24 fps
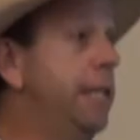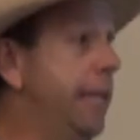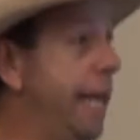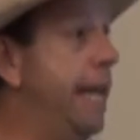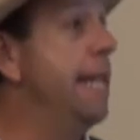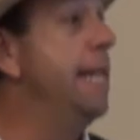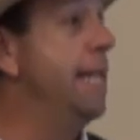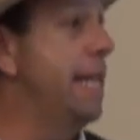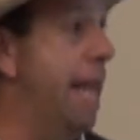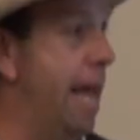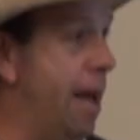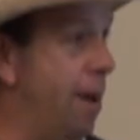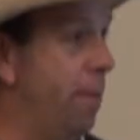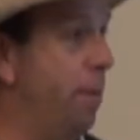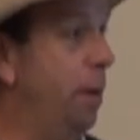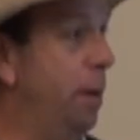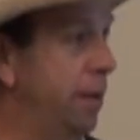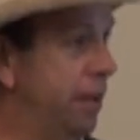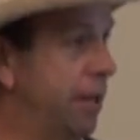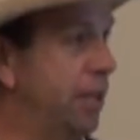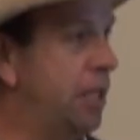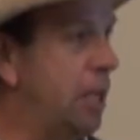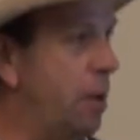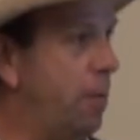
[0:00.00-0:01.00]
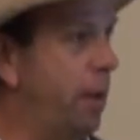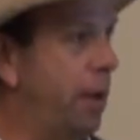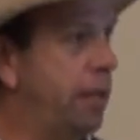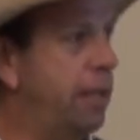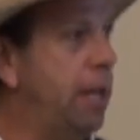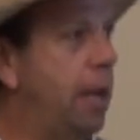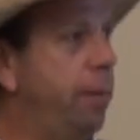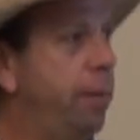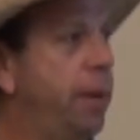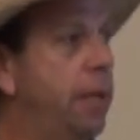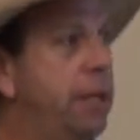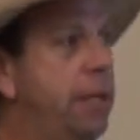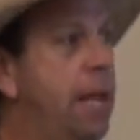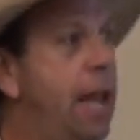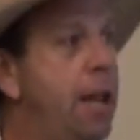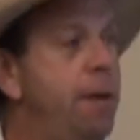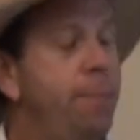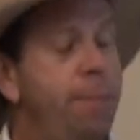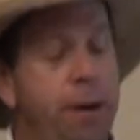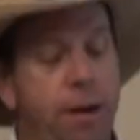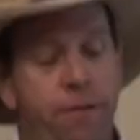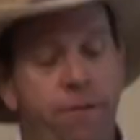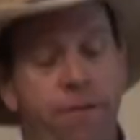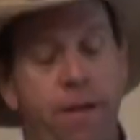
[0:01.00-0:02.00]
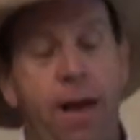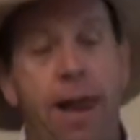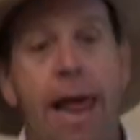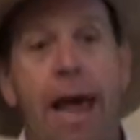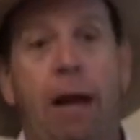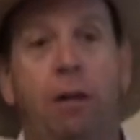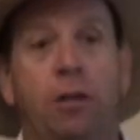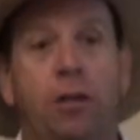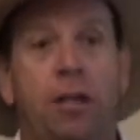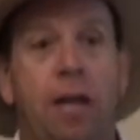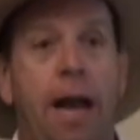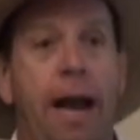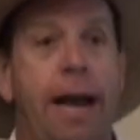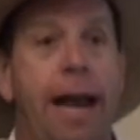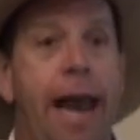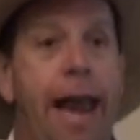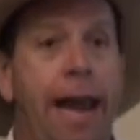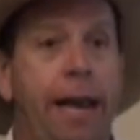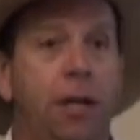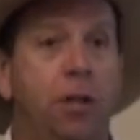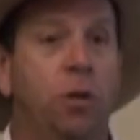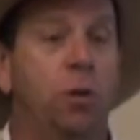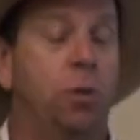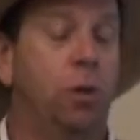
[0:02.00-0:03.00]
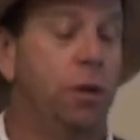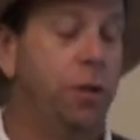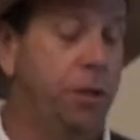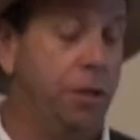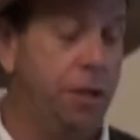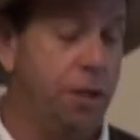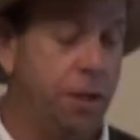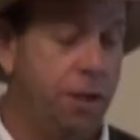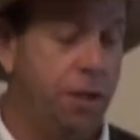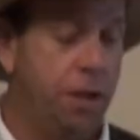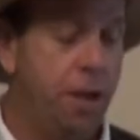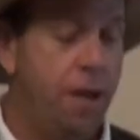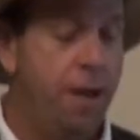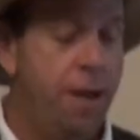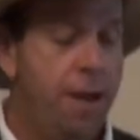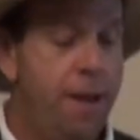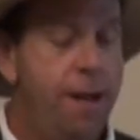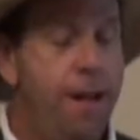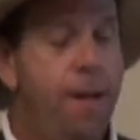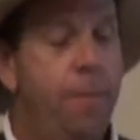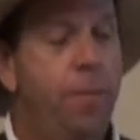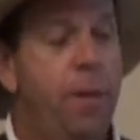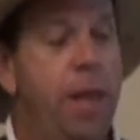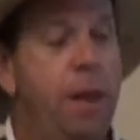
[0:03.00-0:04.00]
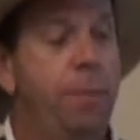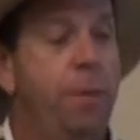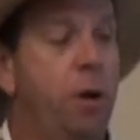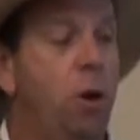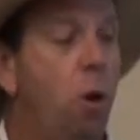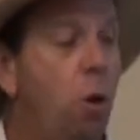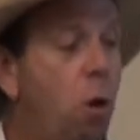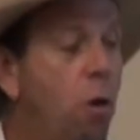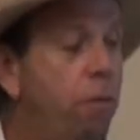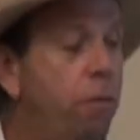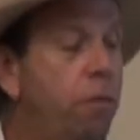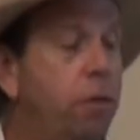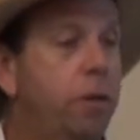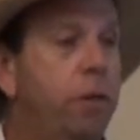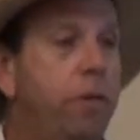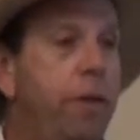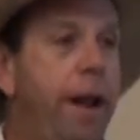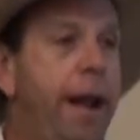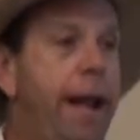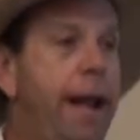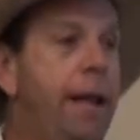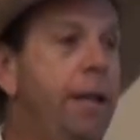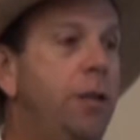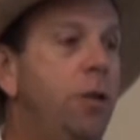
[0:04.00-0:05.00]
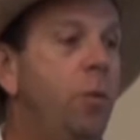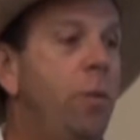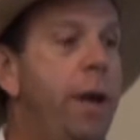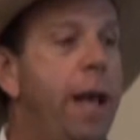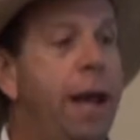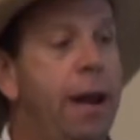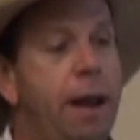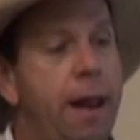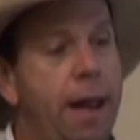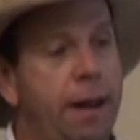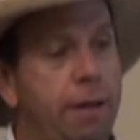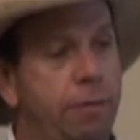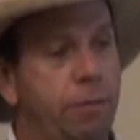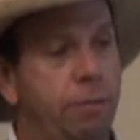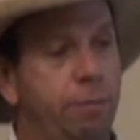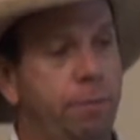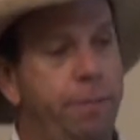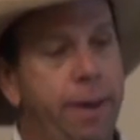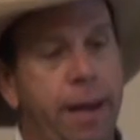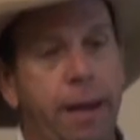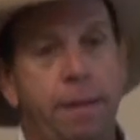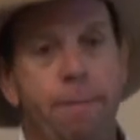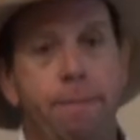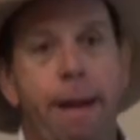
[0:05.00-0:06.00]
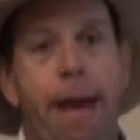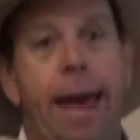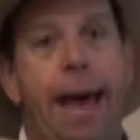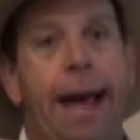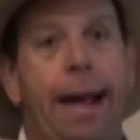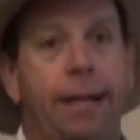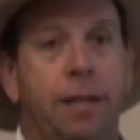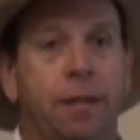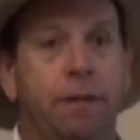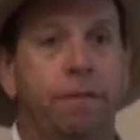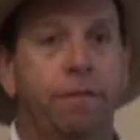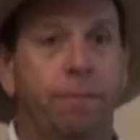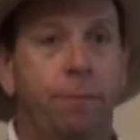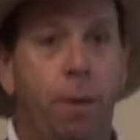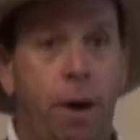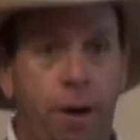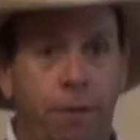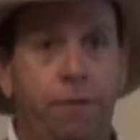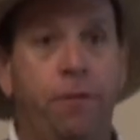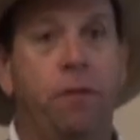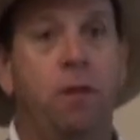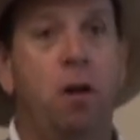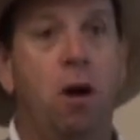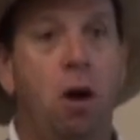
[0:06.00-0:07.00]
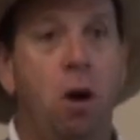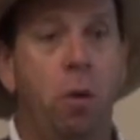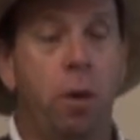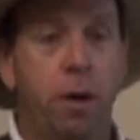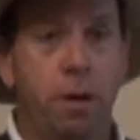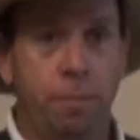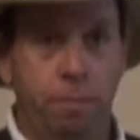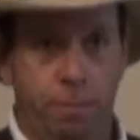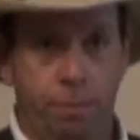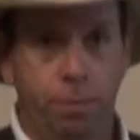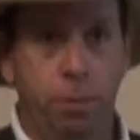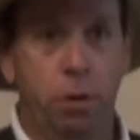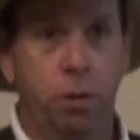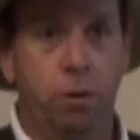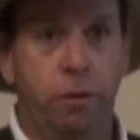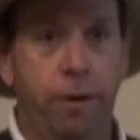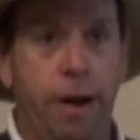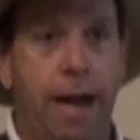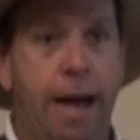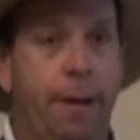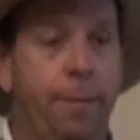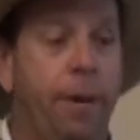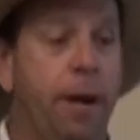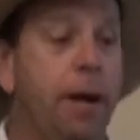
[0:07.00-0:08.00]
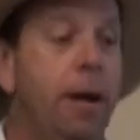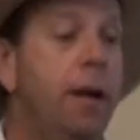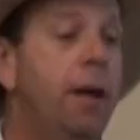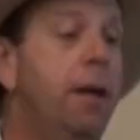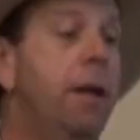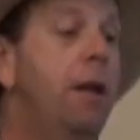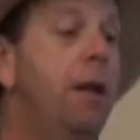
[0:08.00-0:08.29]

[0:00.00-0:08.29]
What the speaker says: in them to some extent because they had been fed outside hay sources. They had been overgrazed, and we had big mats of buffalo and blue grama,